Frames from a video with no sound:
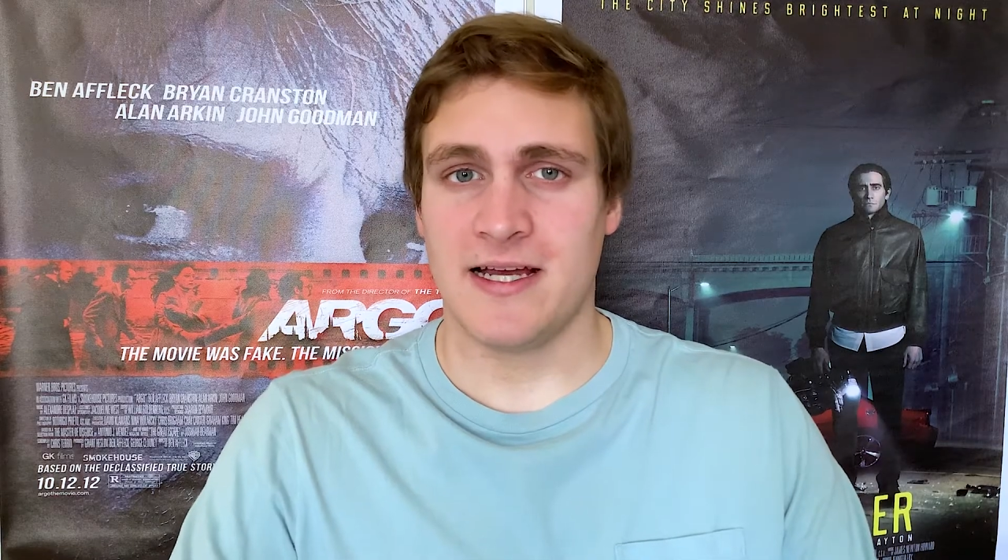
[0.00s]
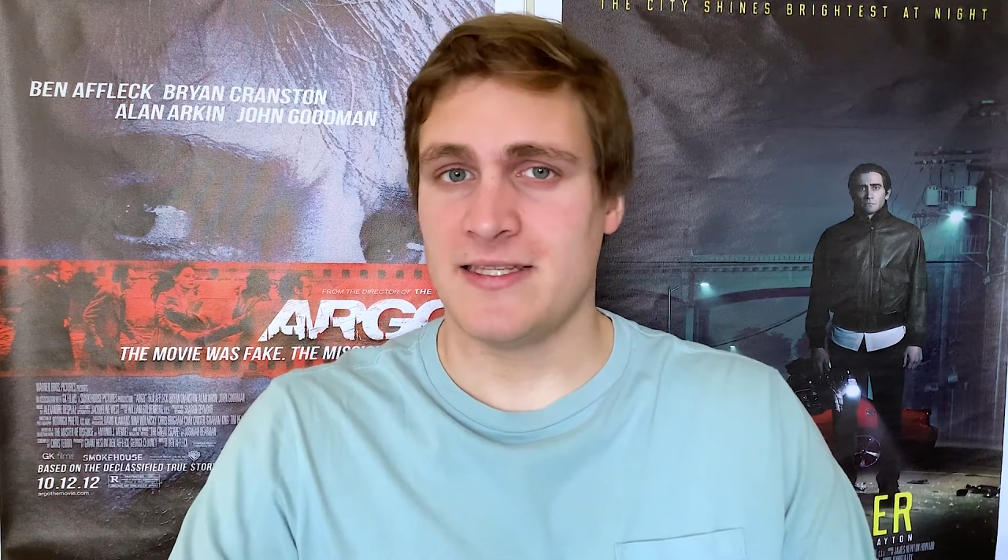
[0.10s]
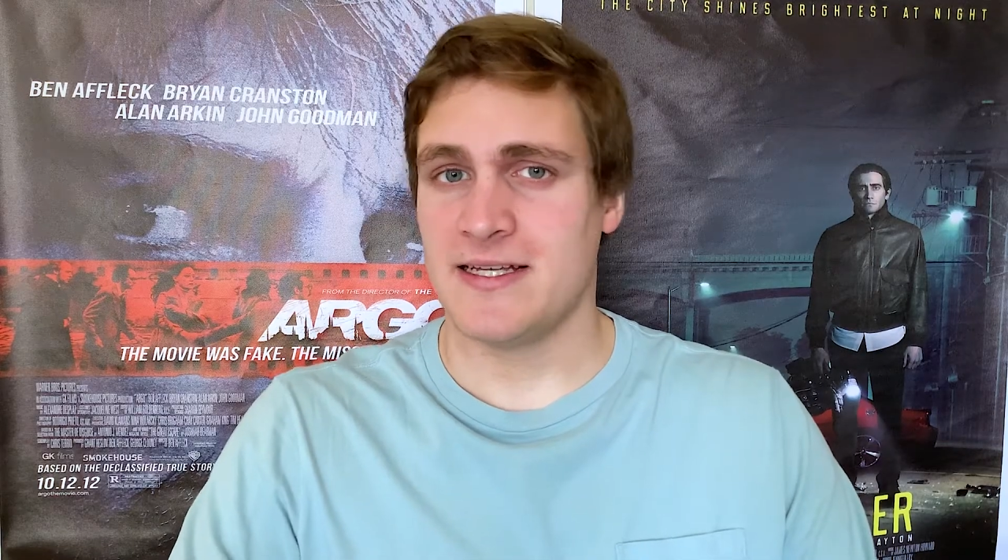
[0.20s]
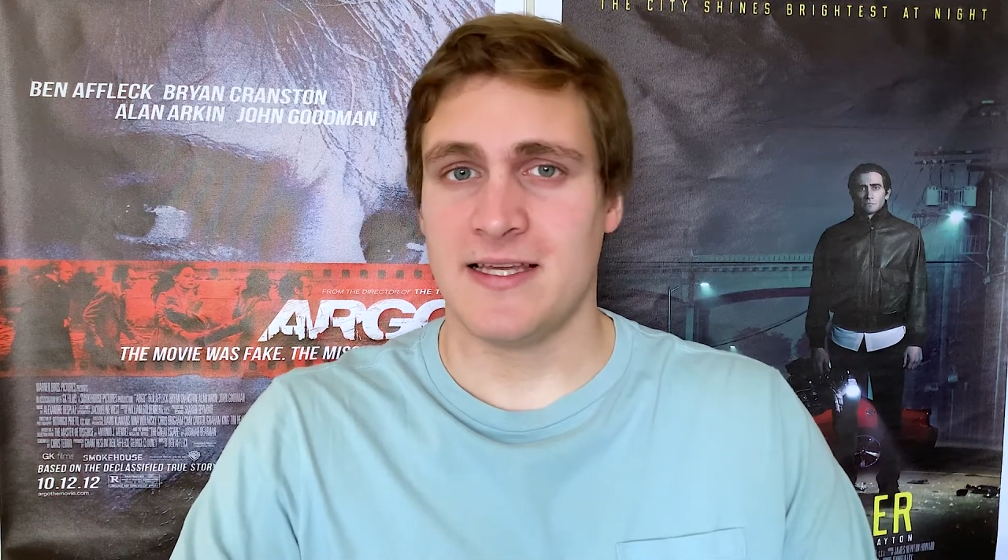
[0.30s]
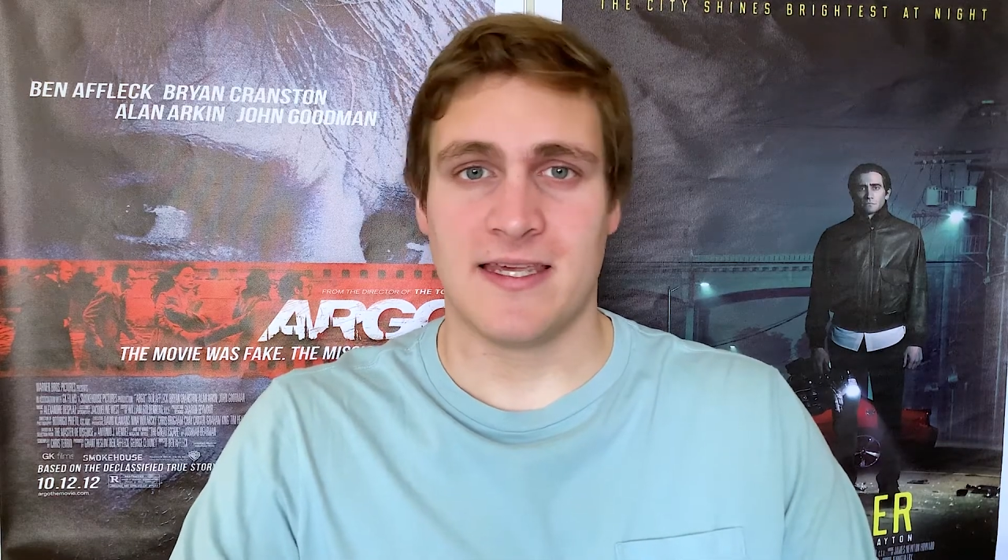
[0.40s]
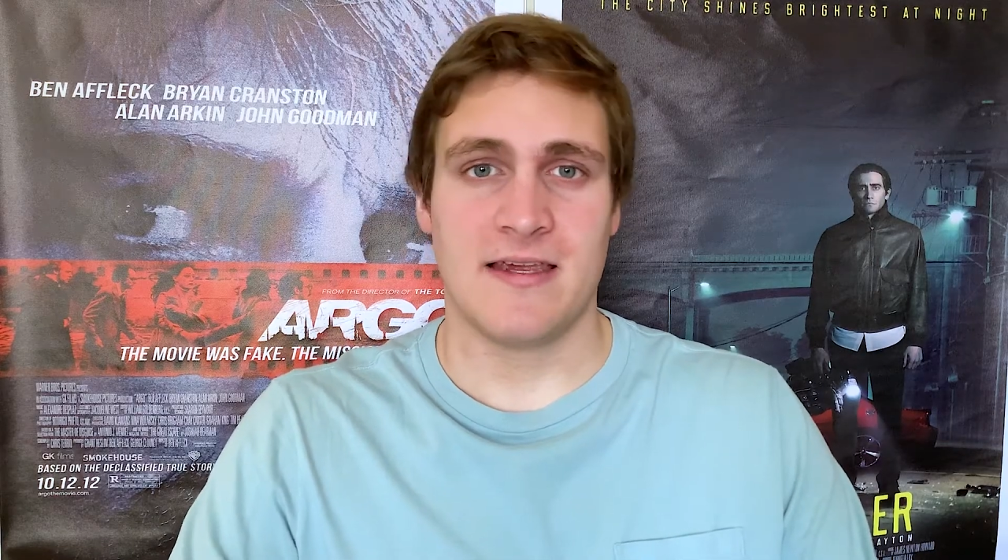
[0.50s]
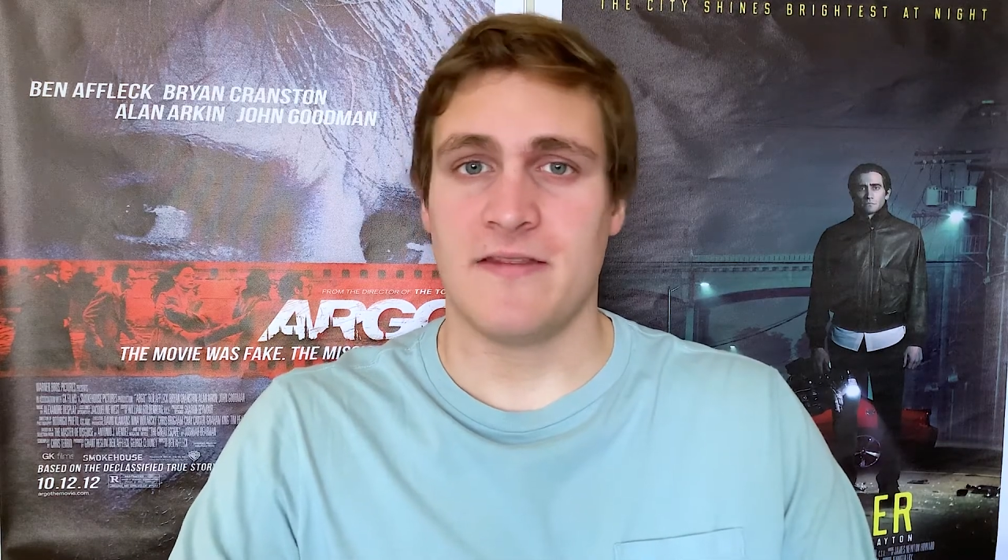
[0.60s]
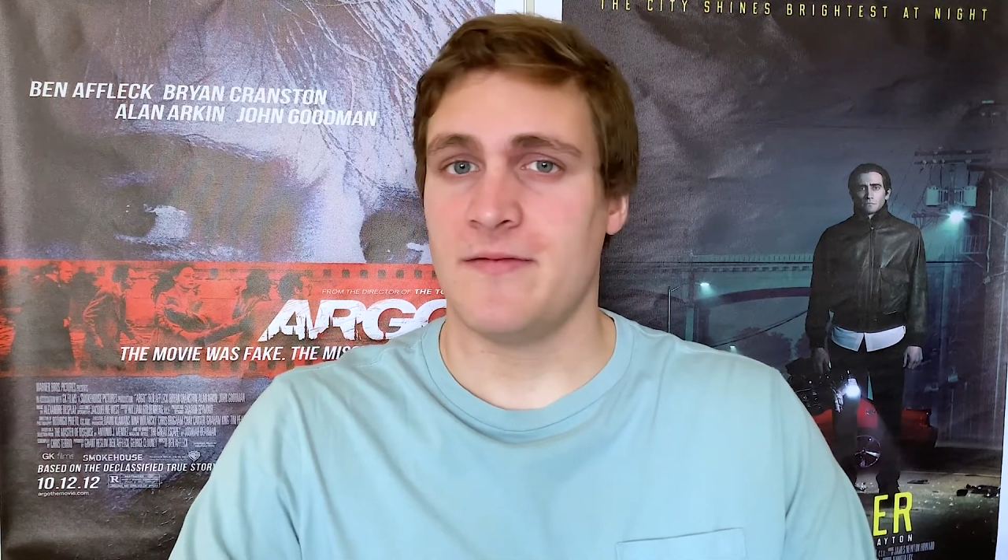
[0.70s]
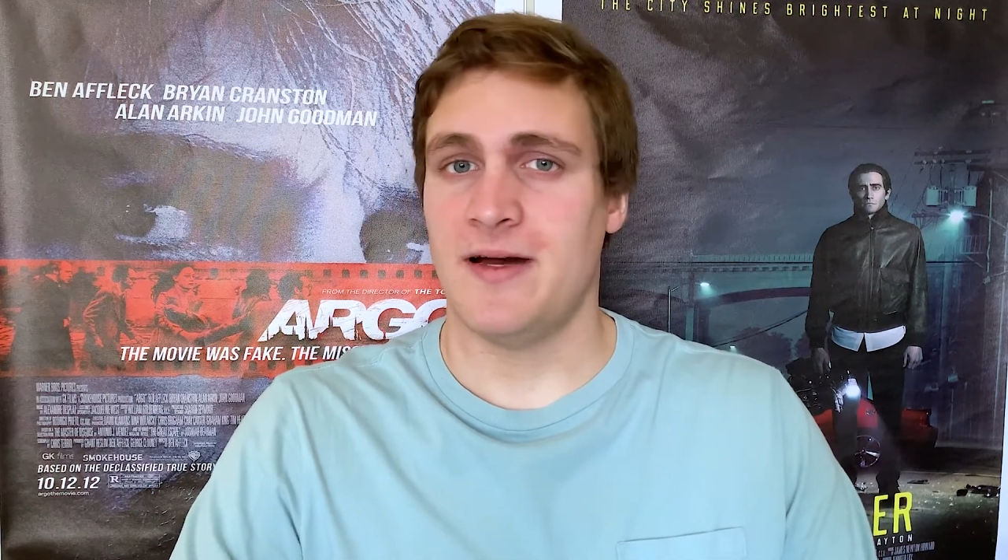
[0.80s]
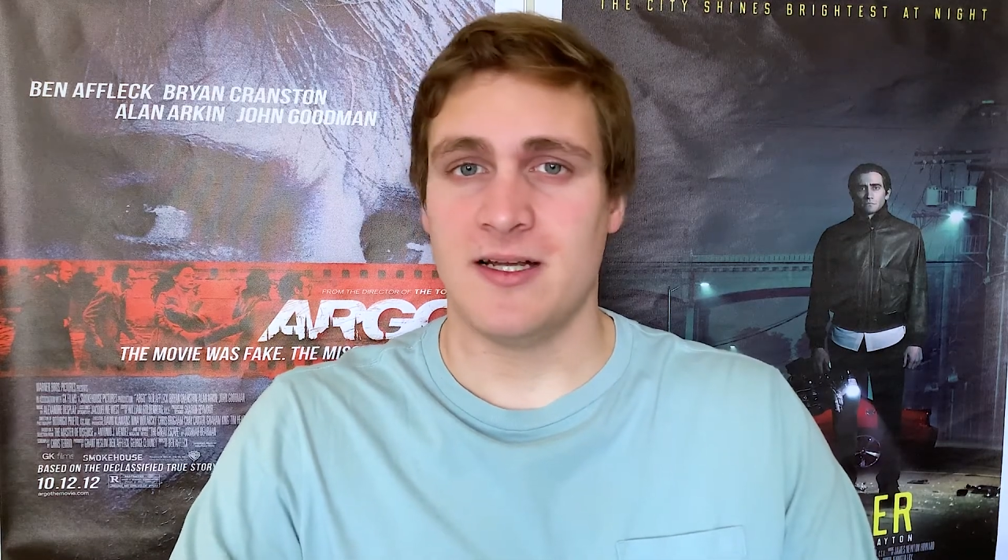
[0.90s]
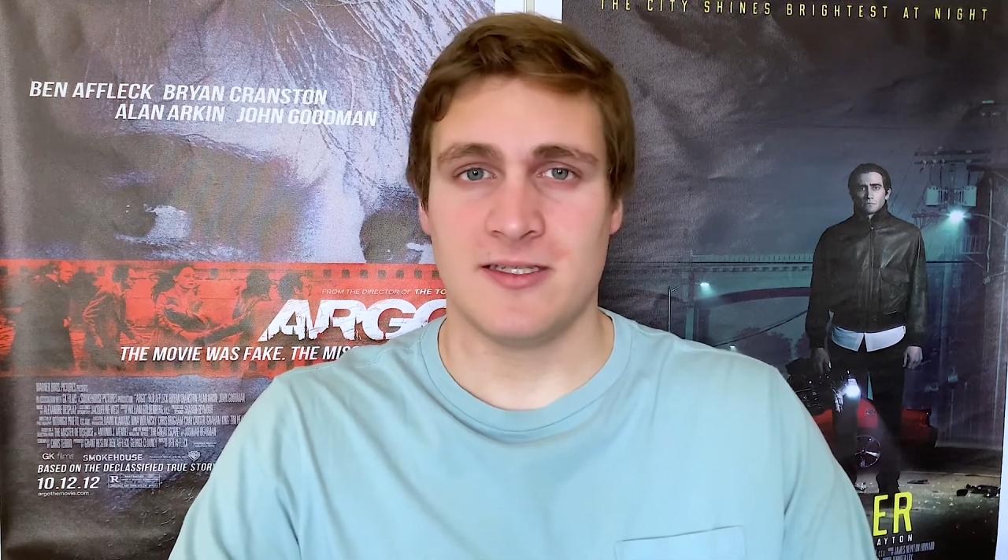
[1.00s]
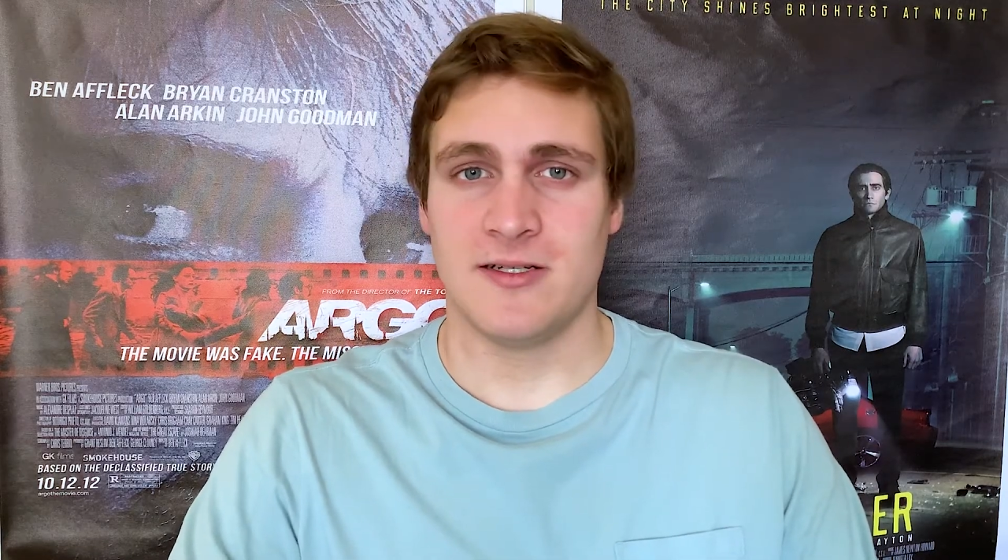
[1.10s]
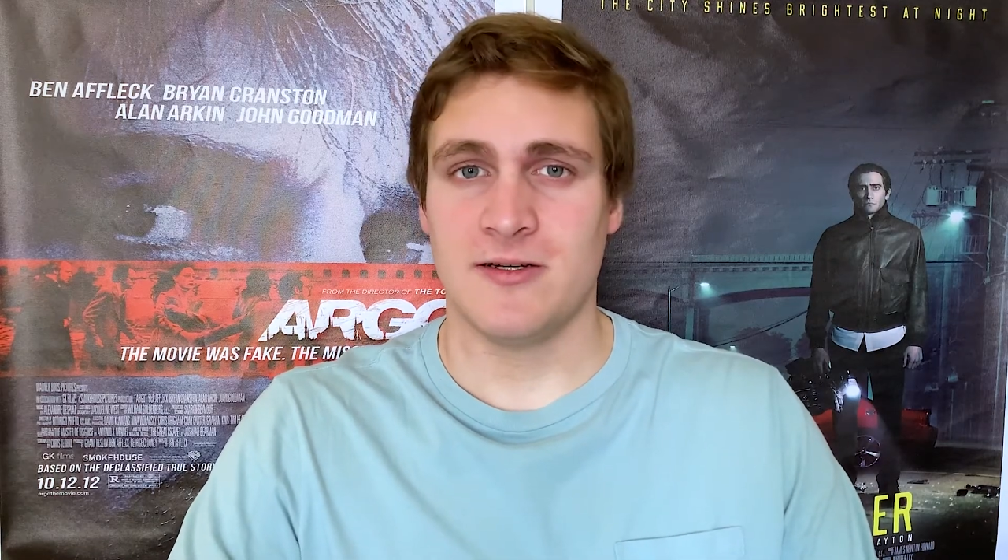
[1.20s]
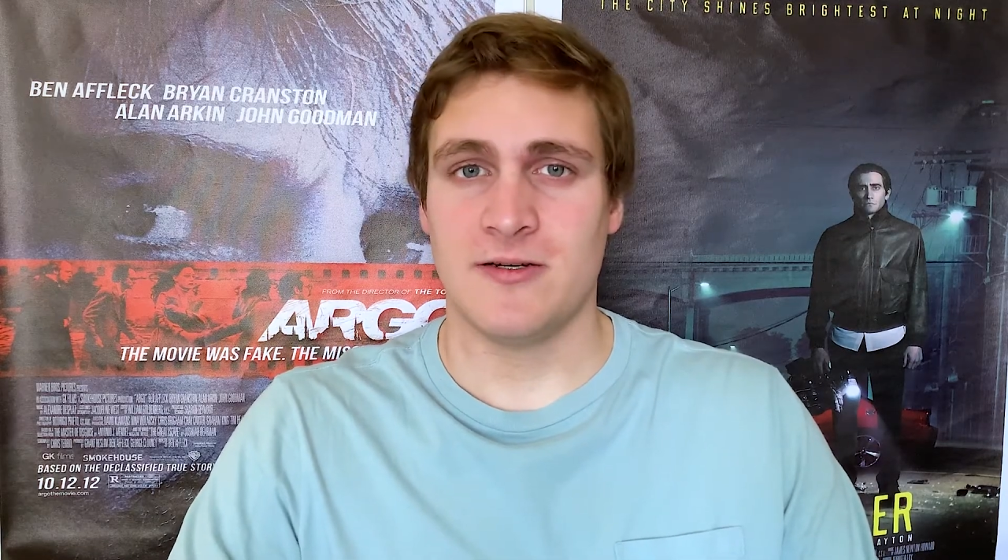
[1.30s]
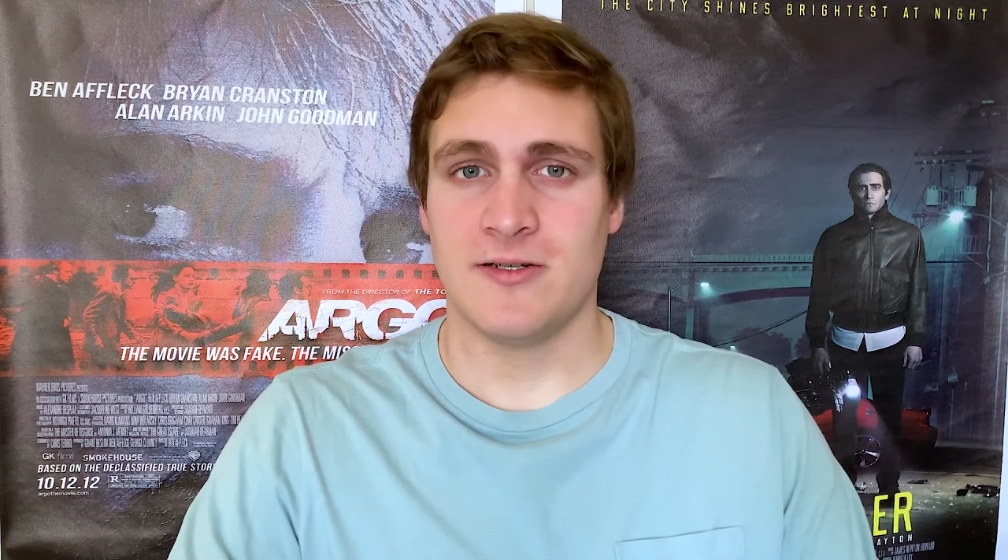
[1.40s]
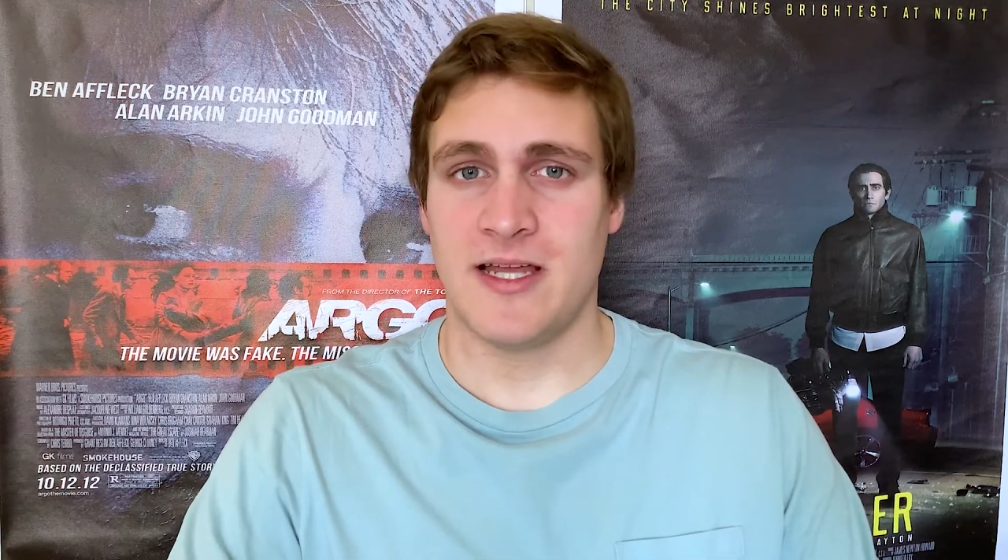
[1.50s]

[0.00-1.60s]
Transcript: Godzilla King of the Monsters,